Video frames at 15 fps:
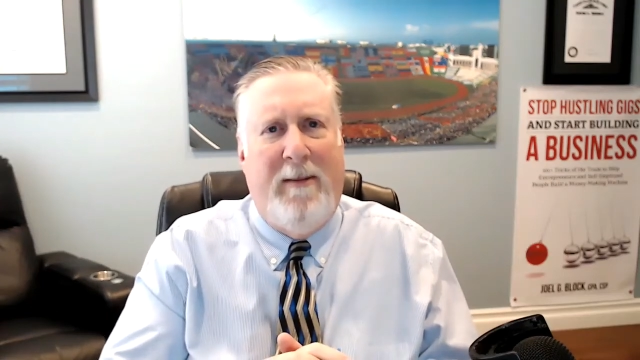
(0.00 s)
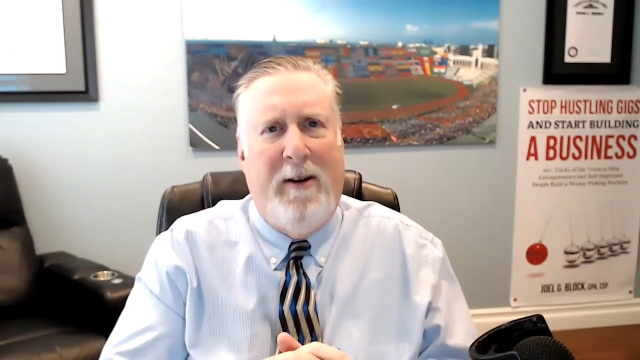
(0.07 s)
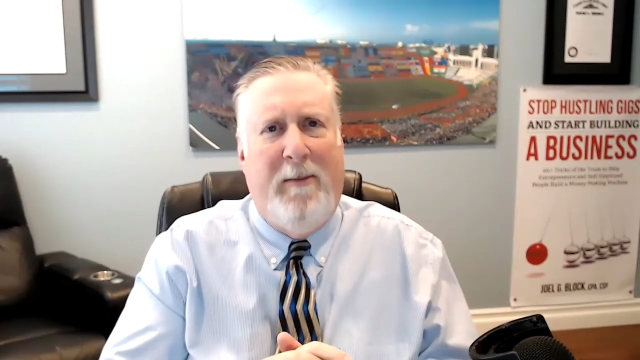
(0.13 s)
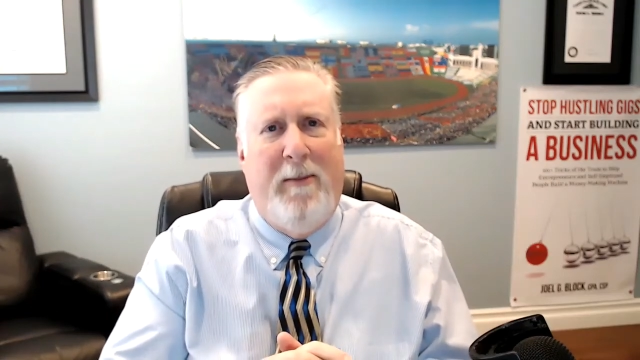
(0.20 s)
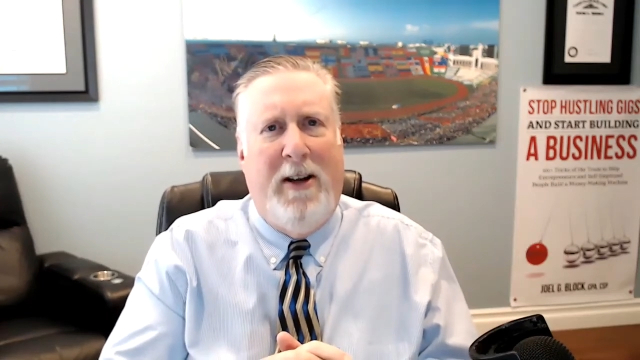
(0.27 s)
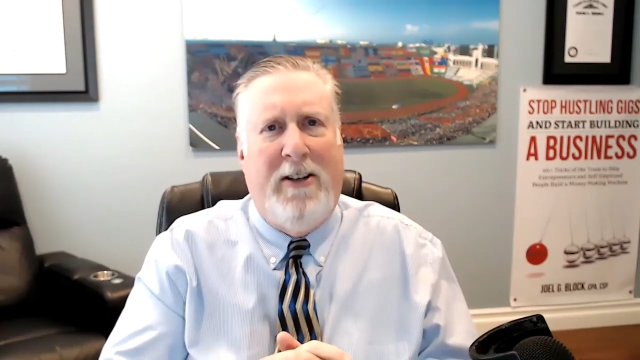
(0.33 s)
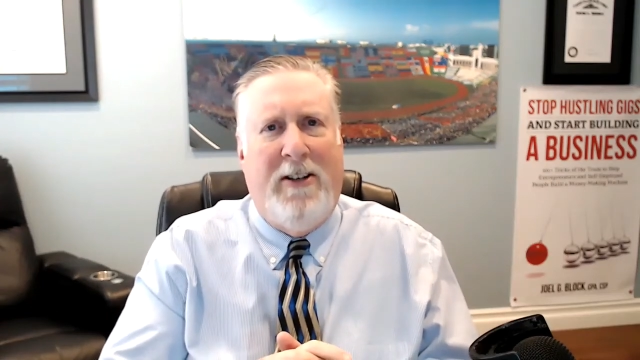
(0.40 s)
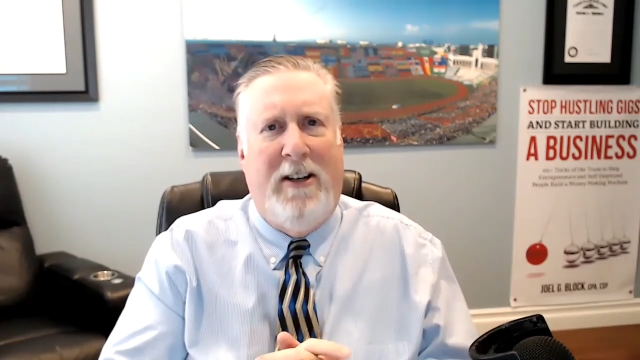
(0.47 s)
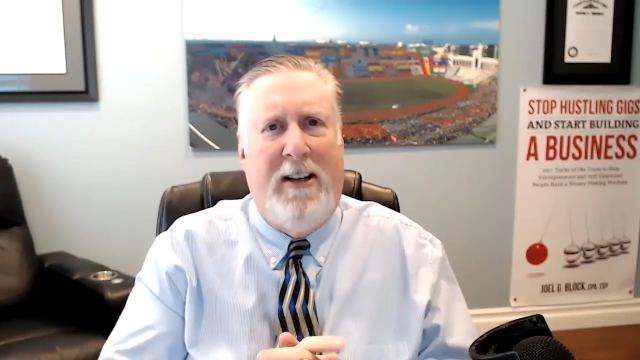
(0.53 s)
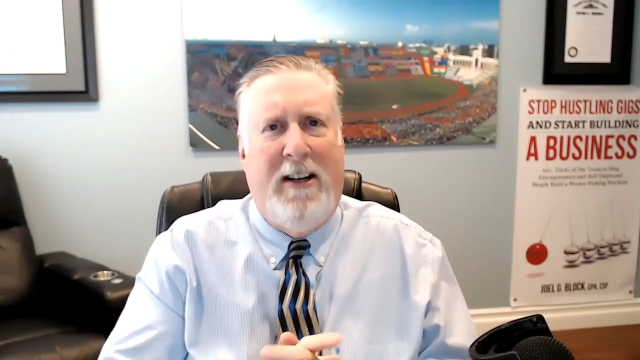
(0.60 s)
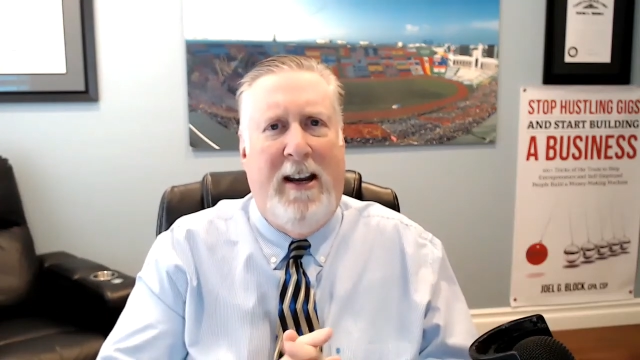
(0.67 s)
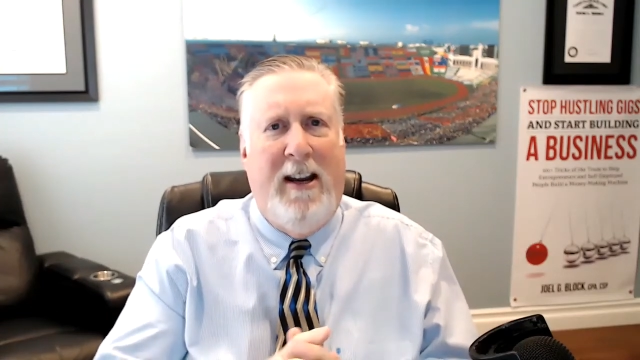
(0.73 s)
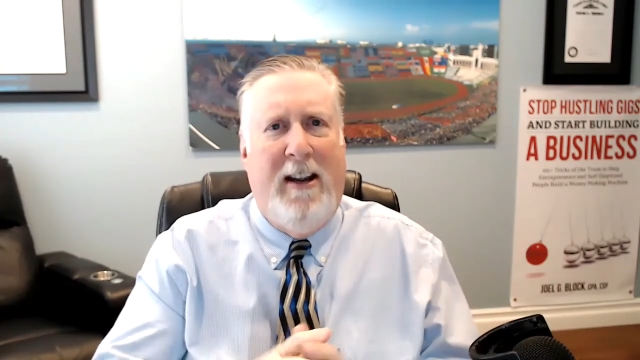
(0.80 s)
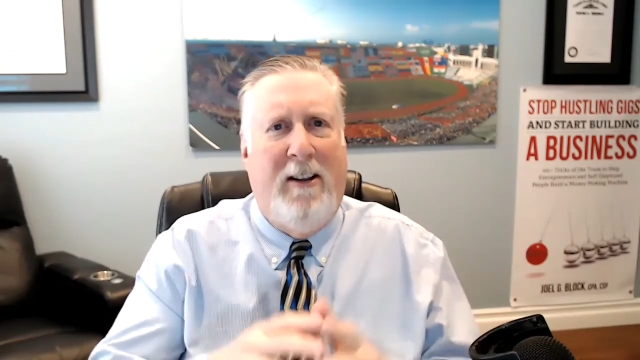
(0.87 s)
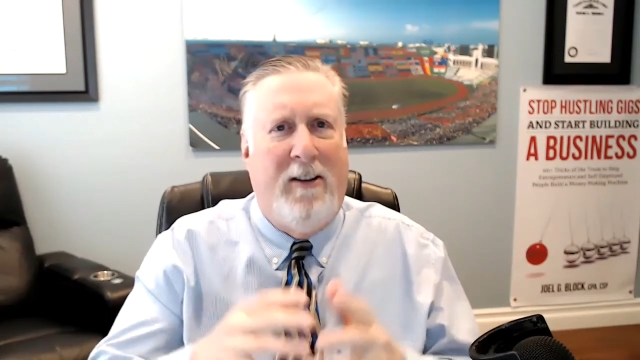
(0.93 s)
you're pitching a
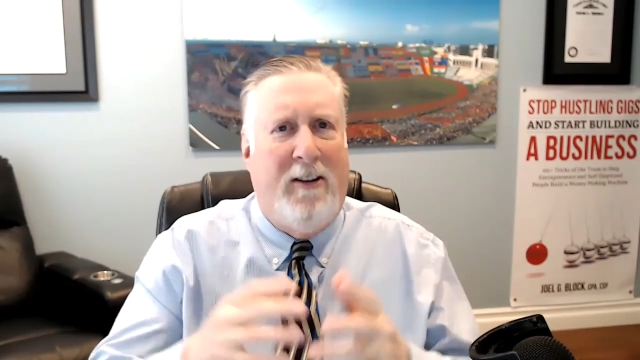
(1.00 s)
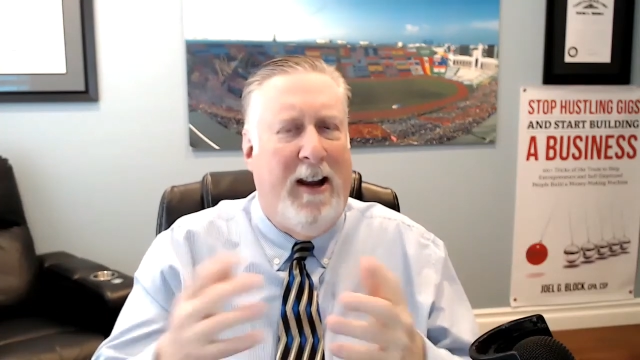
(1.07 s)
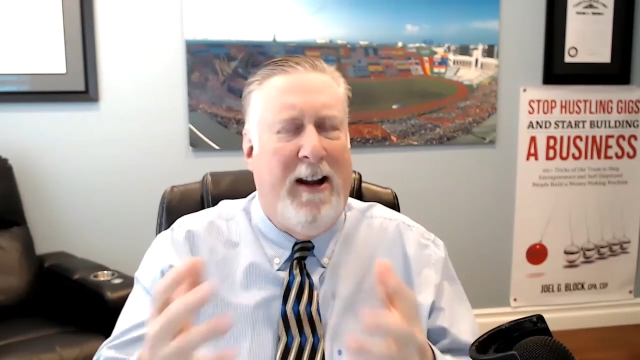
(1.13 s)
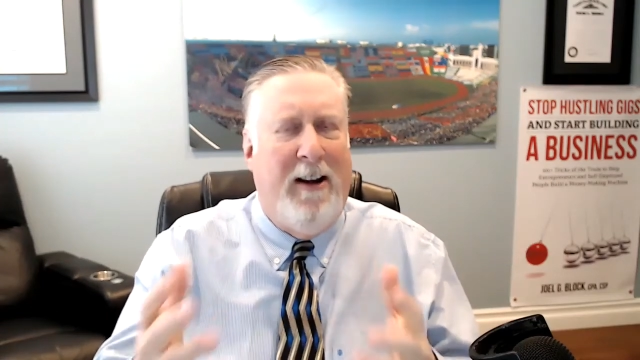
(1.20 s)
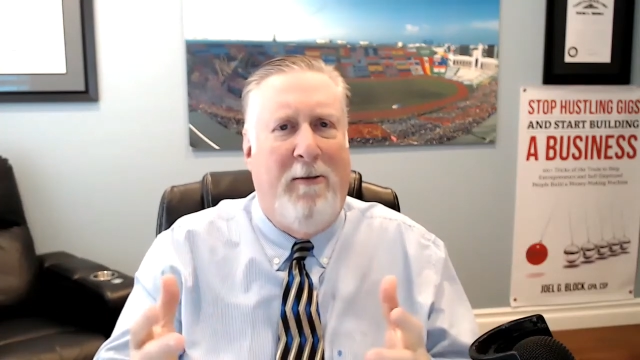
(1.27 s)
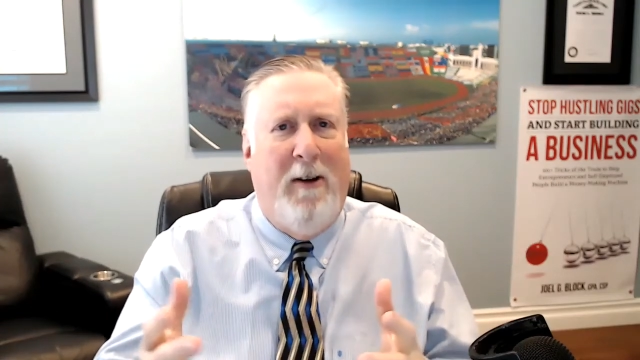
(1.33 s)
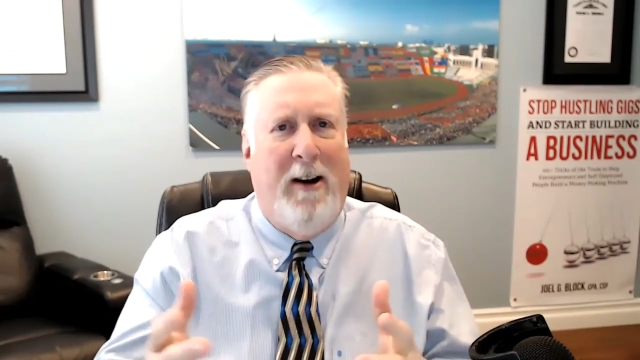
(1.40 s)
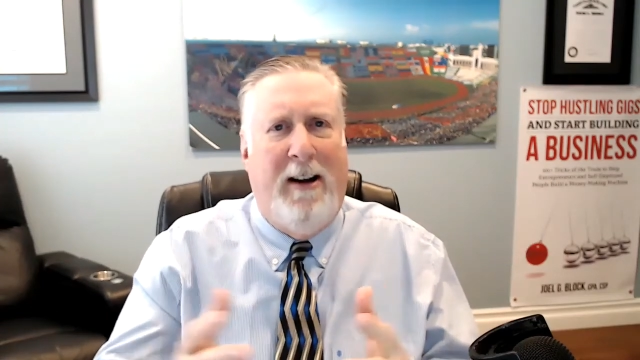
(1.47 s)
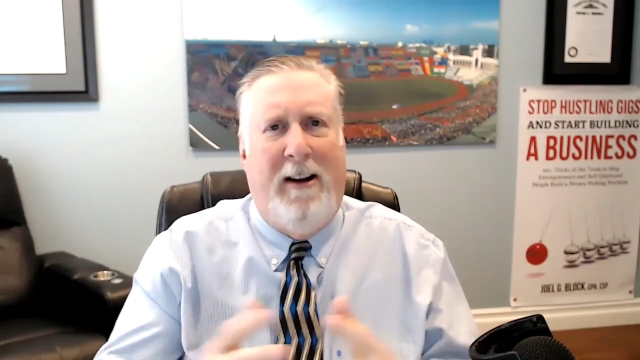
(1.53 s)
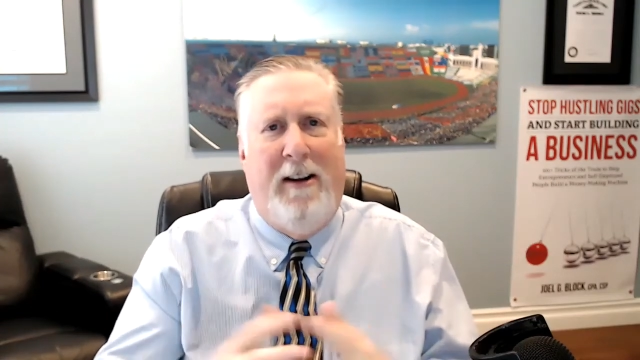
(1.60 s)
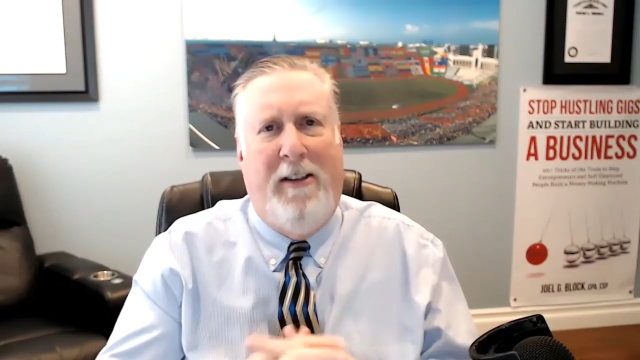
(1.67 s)
deal or getting ready to